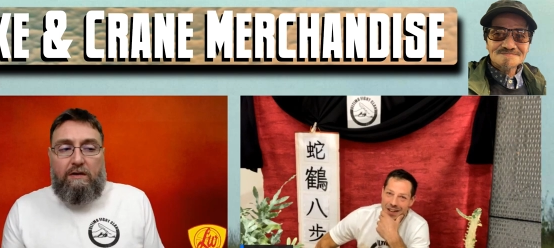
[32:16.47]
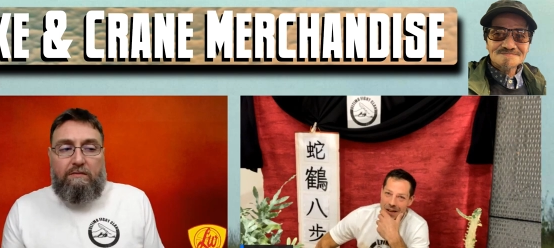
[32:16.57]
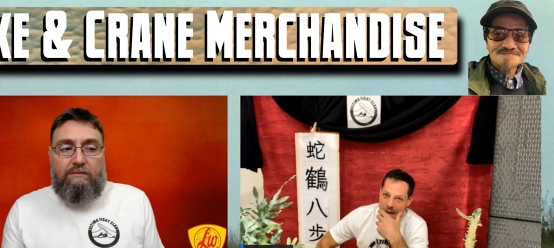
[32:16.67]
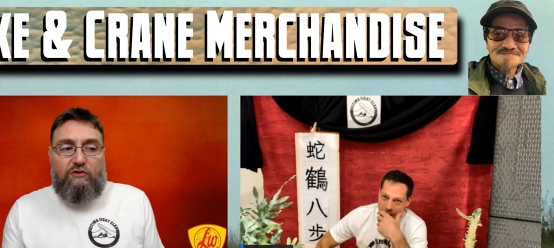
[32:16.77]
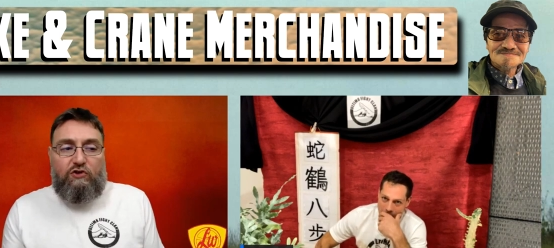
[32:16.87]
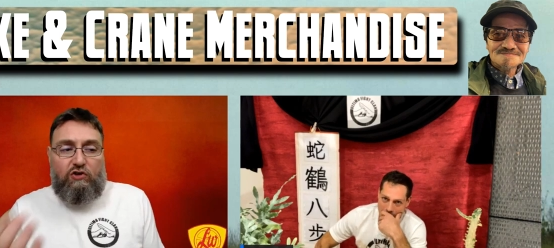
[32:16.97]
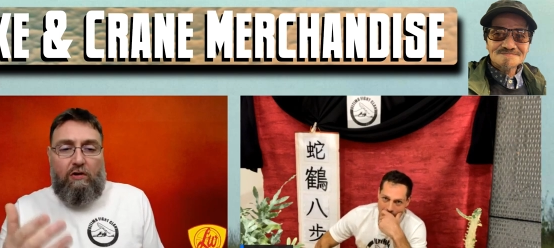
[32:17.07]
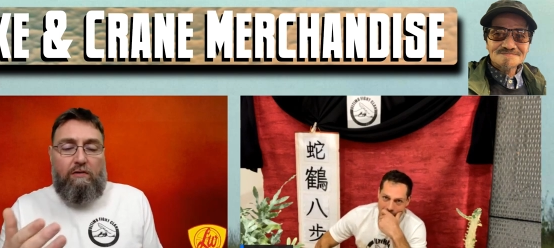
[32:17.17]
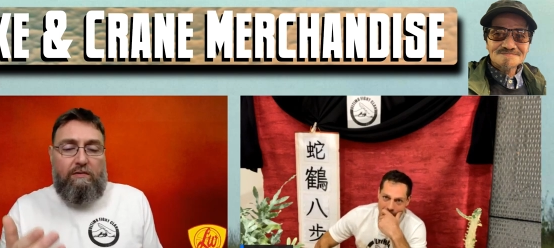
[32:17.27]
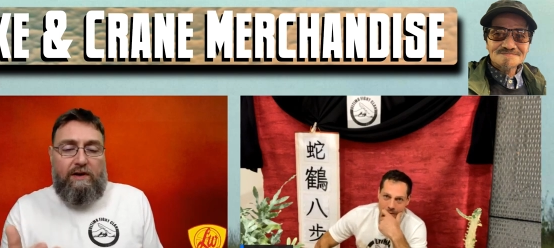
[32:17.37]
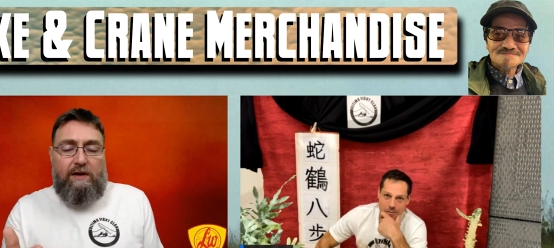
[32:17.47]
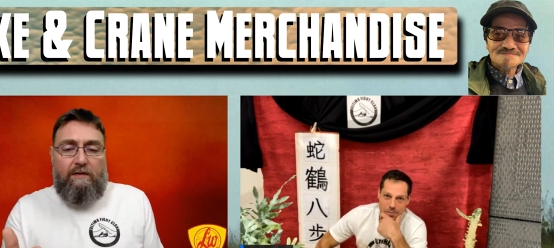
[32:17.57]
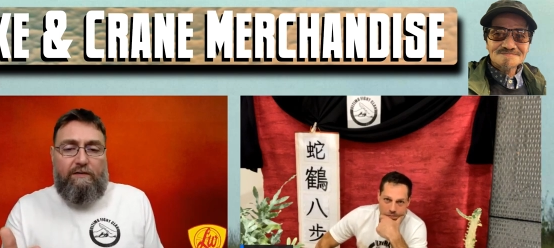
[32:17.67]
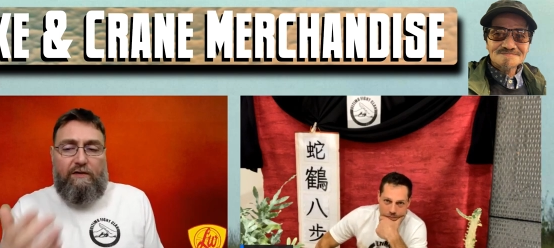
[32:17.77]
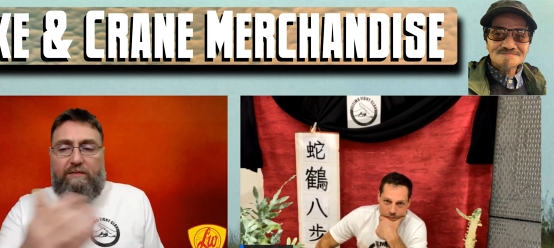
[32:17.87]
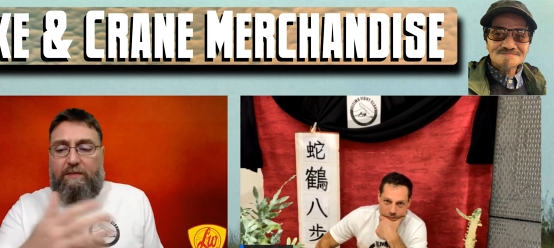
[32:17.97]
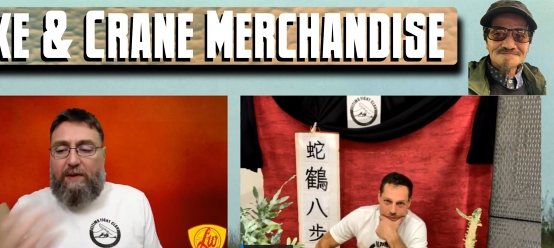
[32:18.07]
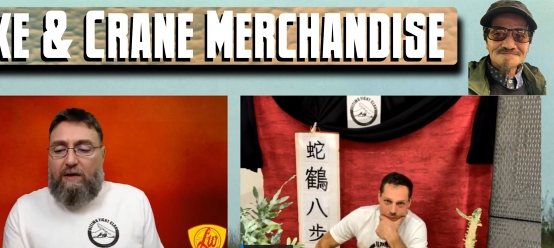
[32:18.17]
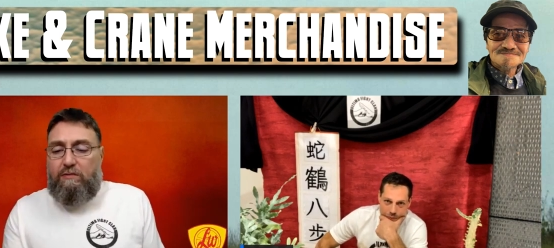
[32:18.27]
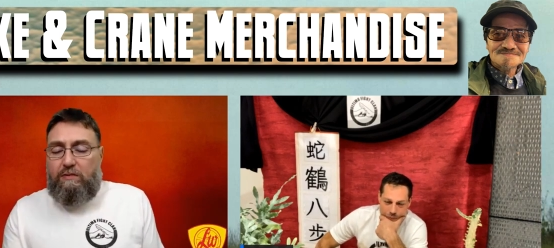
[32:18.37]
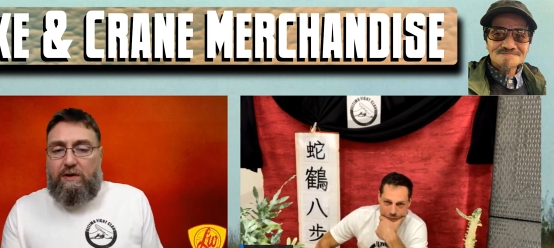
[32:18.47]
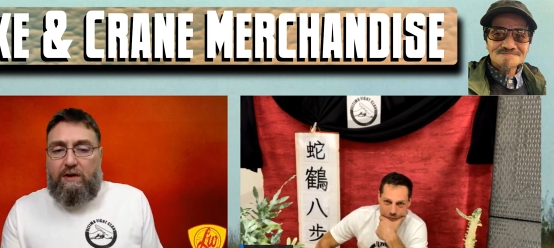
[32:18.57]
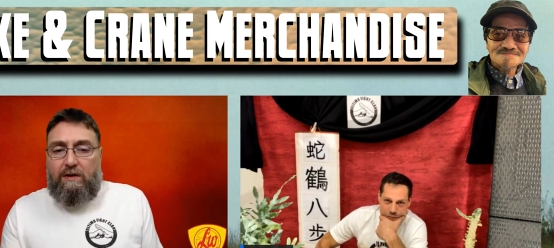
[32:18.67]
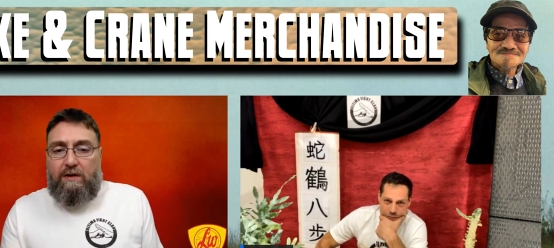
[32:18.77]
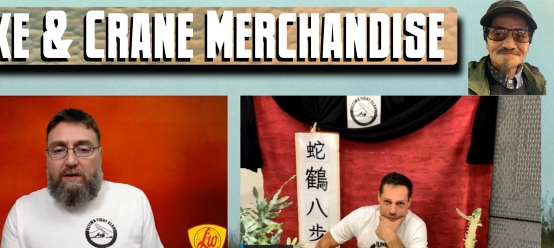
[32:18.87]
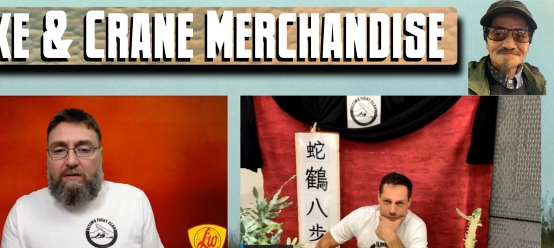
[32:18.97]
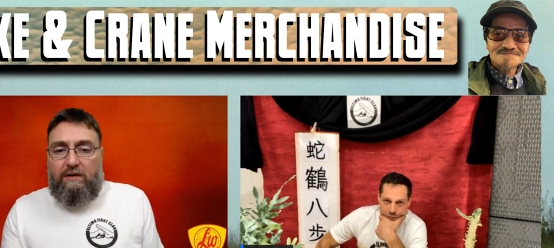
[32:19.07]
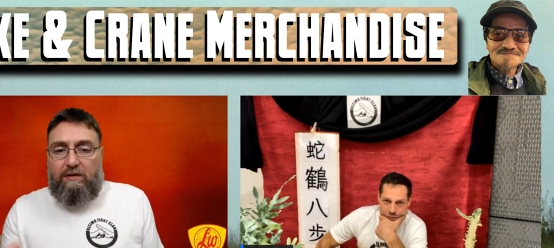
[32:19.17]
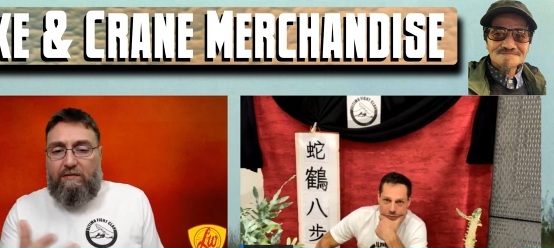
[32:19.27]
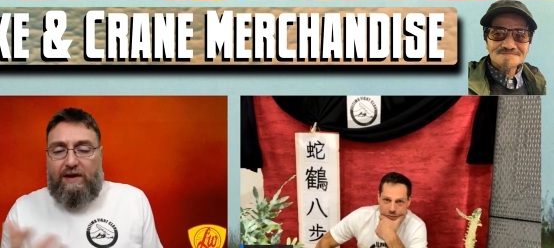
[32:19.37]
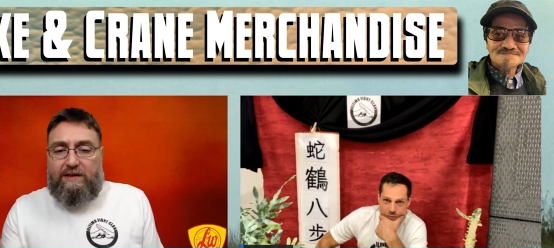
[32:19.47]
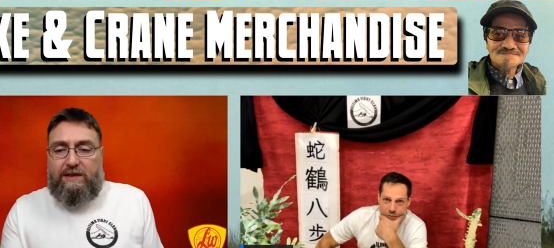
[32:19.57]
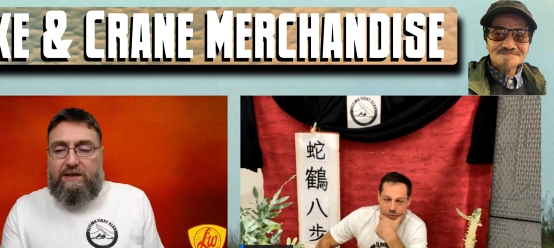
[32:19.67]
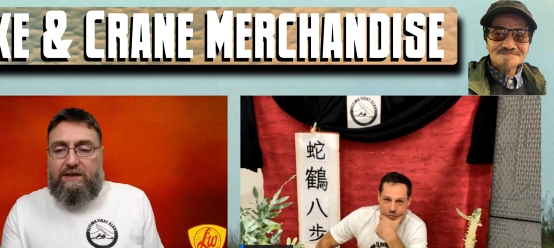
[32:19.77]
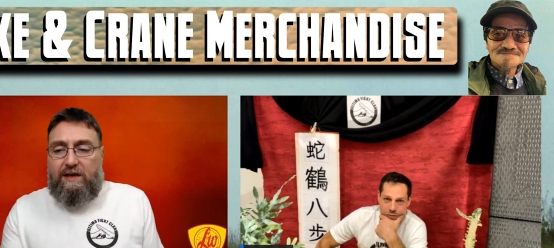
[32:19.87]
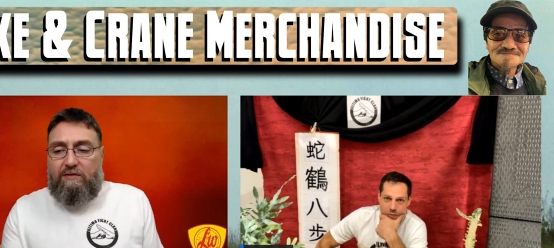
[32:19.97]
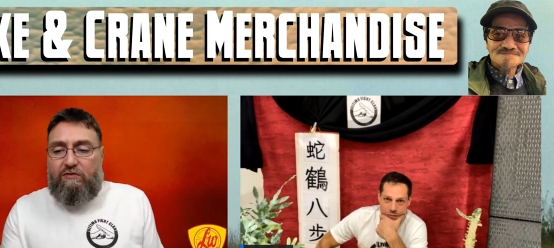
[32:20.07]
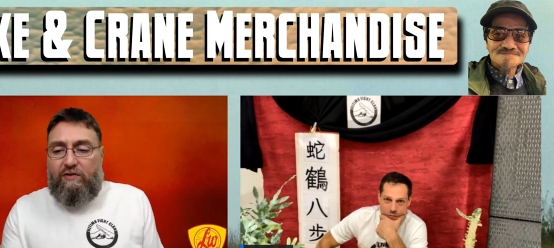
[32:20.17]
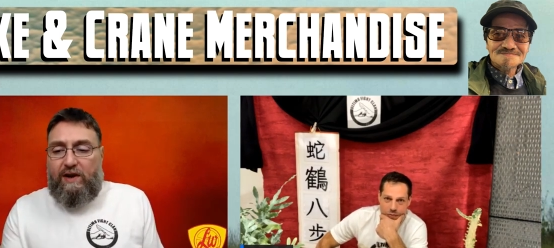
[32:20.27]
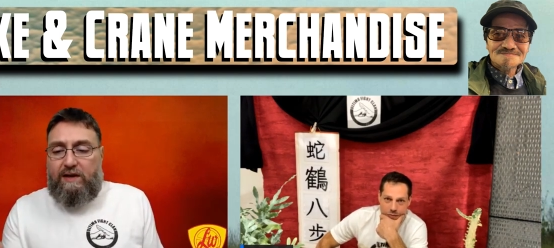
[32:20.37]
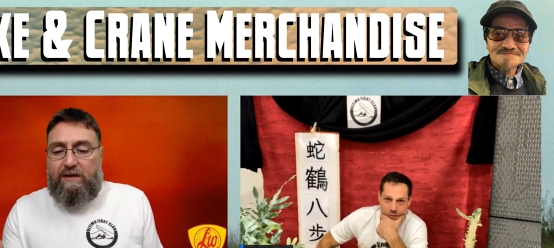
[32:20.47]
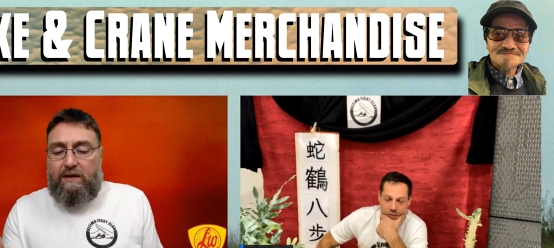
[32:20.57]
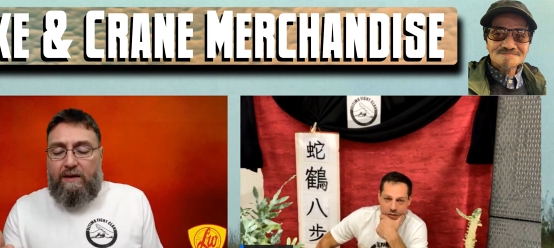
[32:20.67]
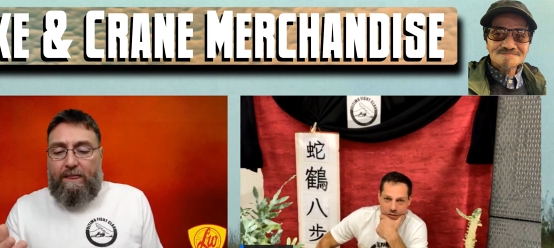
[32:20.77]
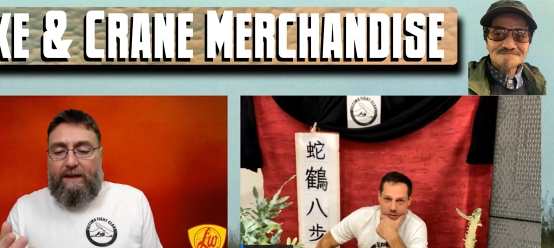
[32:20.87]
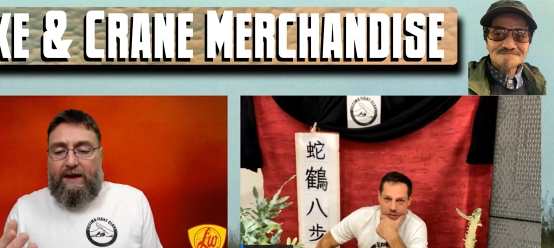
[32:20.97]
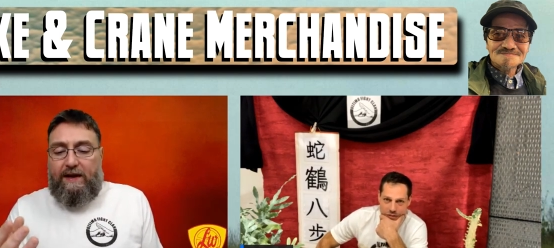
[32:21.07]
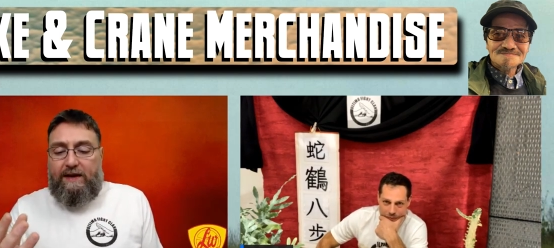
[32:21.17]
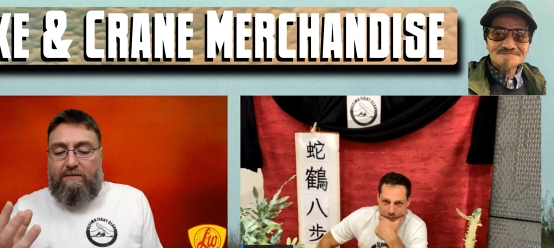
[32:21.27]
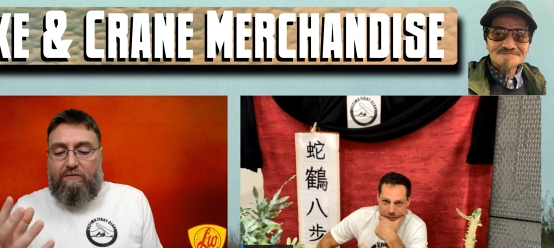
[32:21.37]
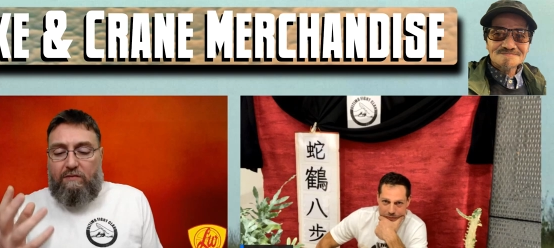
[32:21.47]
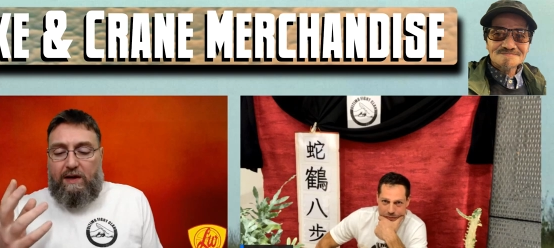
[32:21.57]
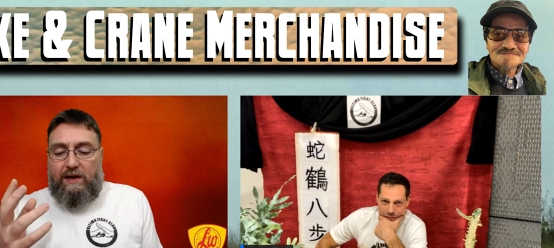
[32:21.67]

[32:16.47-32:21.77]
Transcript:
Speaker 1: story from the bloke mm. that directed Snake and Crane, and it, mm. it